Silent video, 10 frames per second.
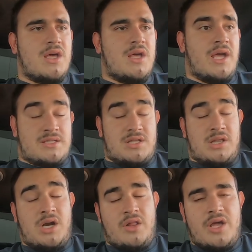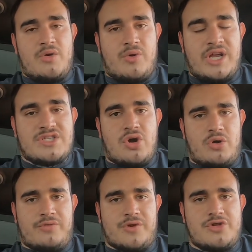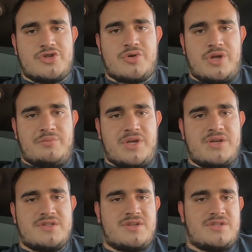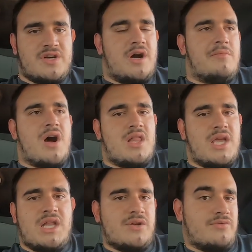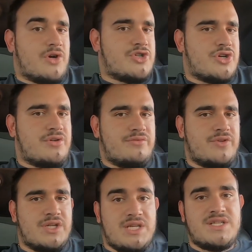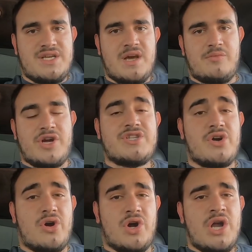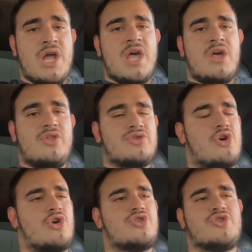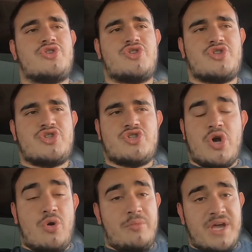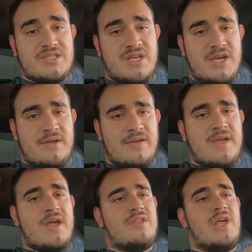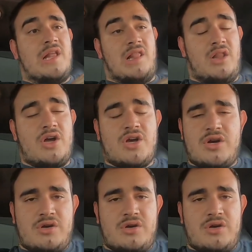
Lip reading: it's literally a race car for the street because it's a homologated version of the DTM race car. Those cars are so amazing. They look